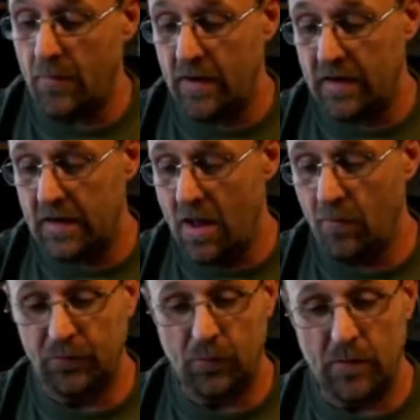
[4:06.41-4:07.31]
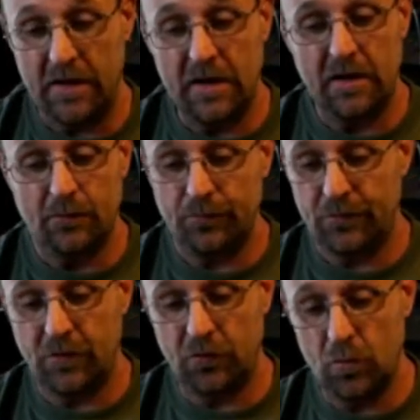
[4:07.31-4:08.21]
It helps me
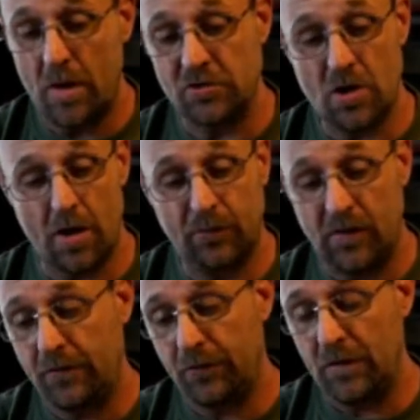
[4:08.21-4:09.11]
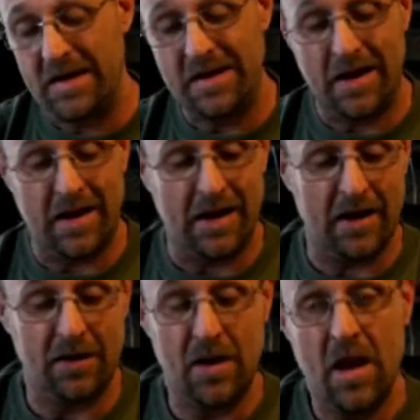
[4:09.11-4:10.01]
to do my job safely,
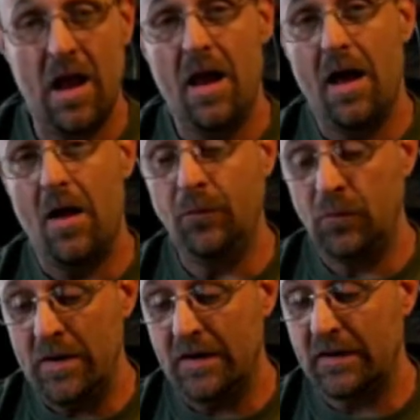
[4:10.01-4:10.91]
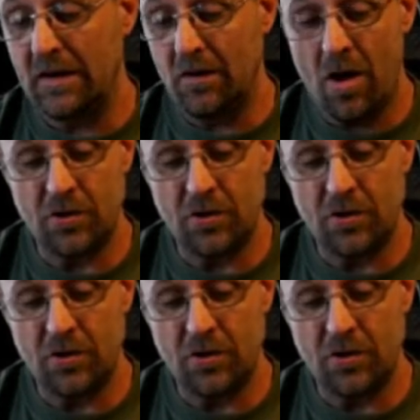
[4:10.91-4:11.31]
and helps me to get a lot of